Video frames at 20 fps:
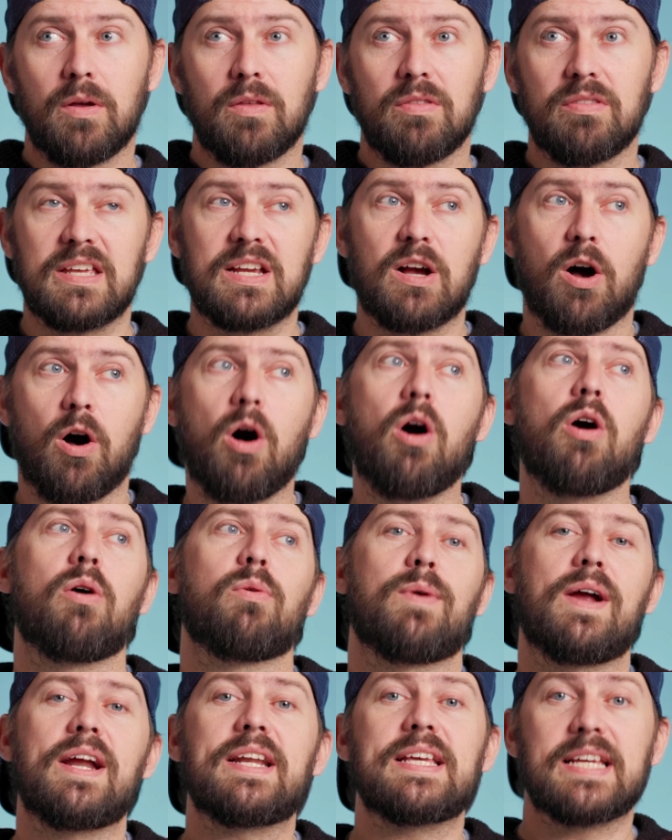the
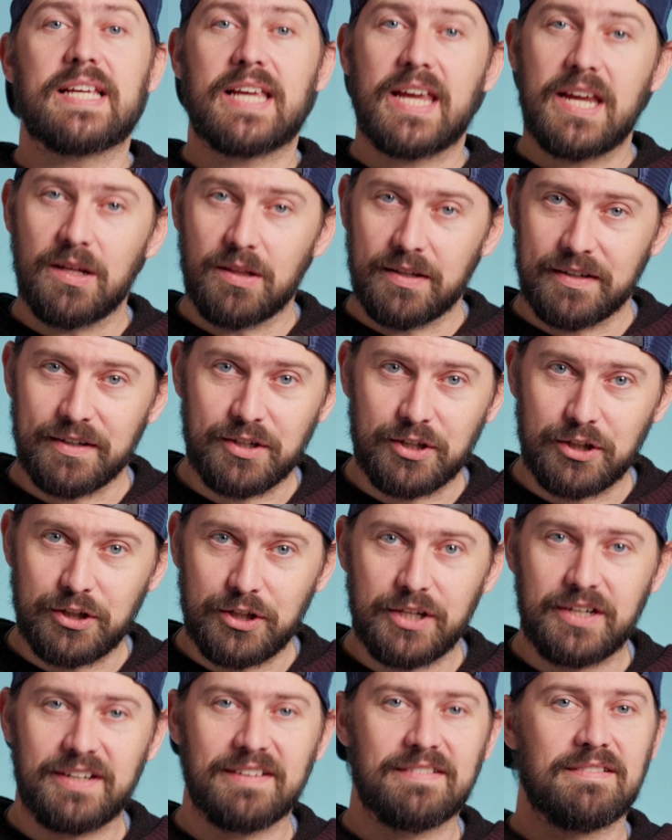already killer
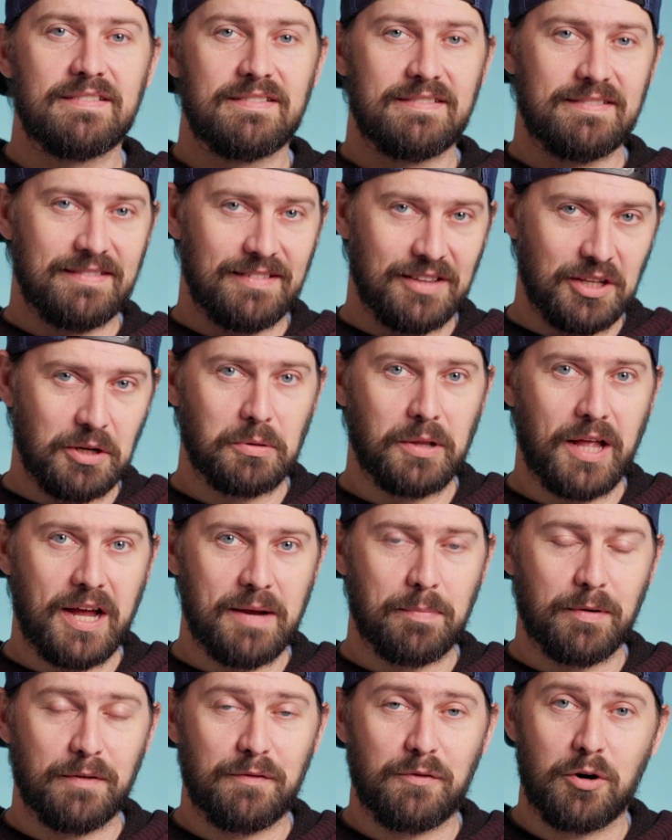good low
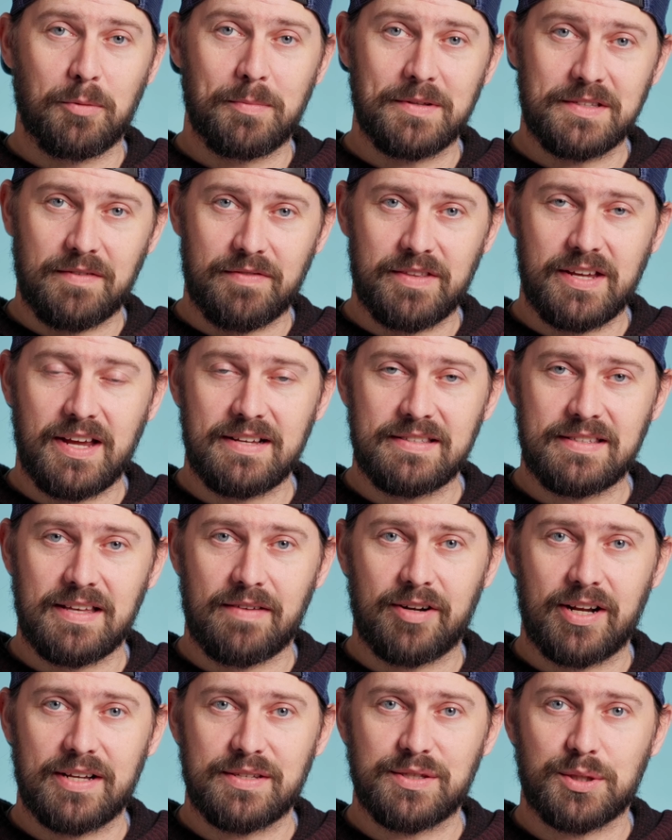light performance of the
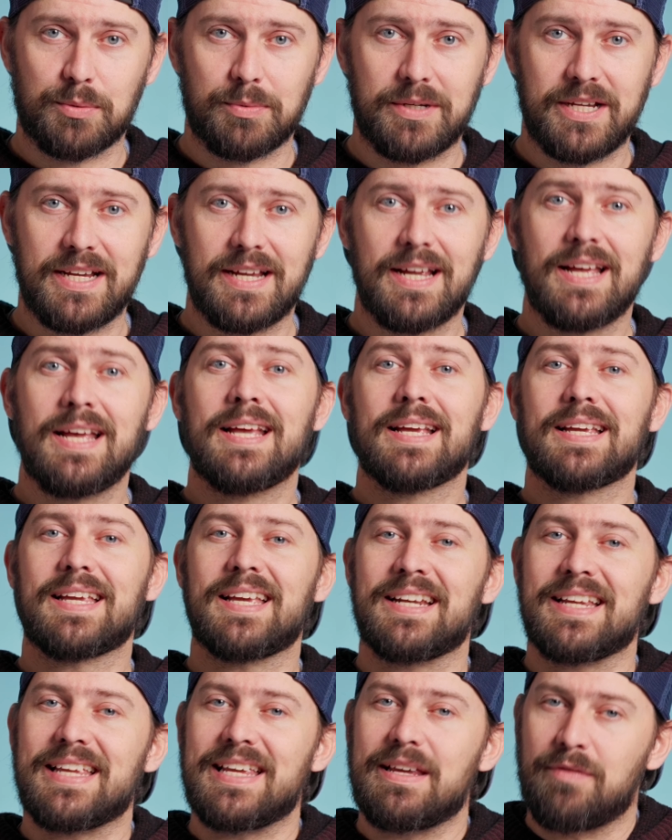A7S III
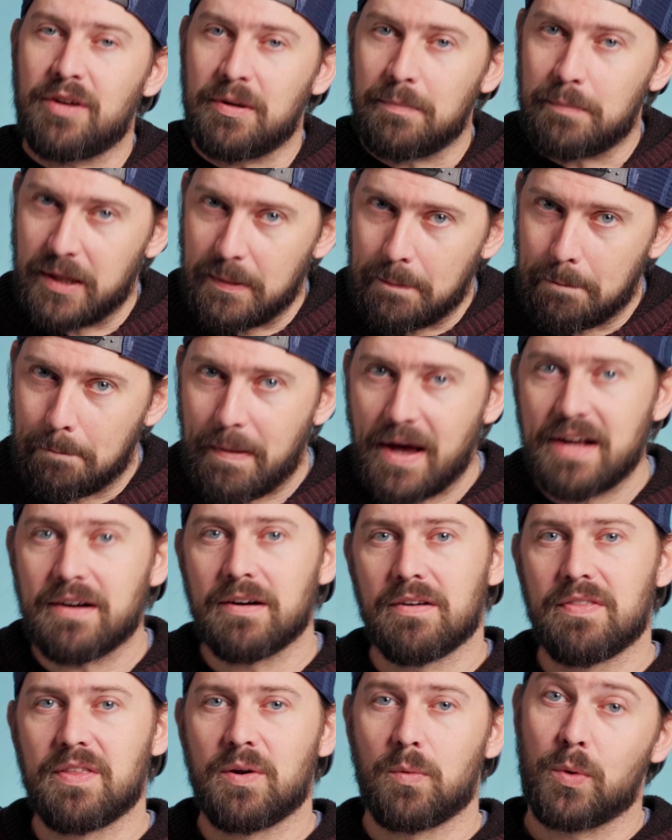can even be
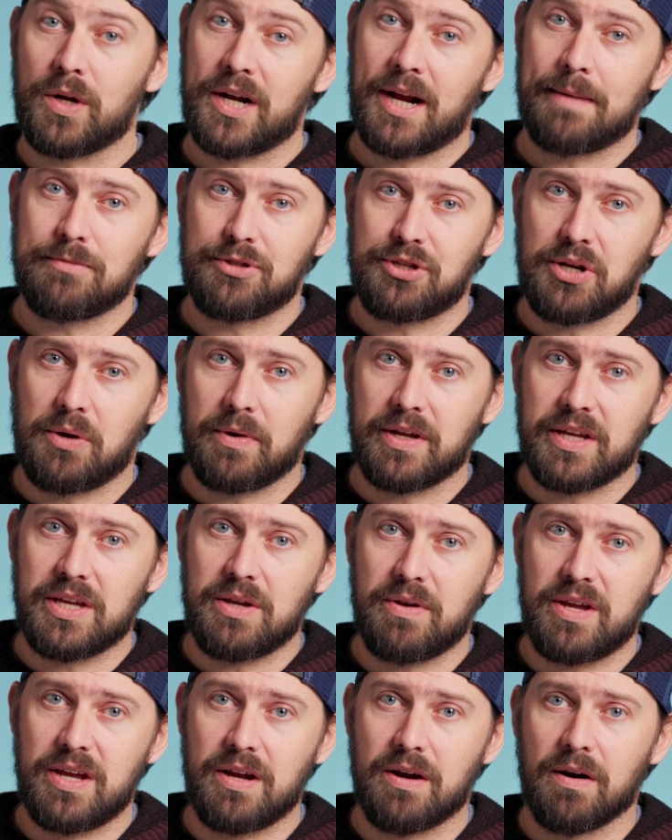better than what I'm showing
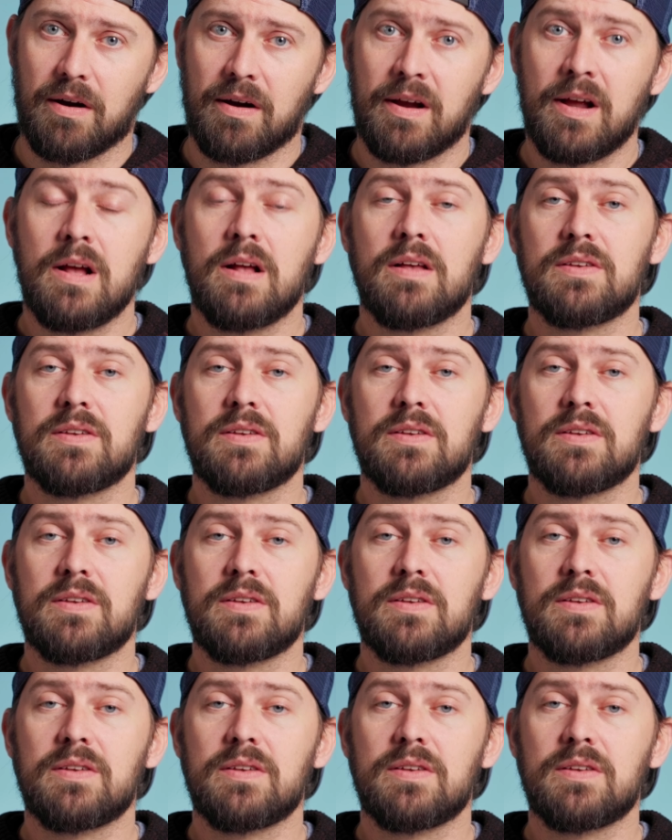you here.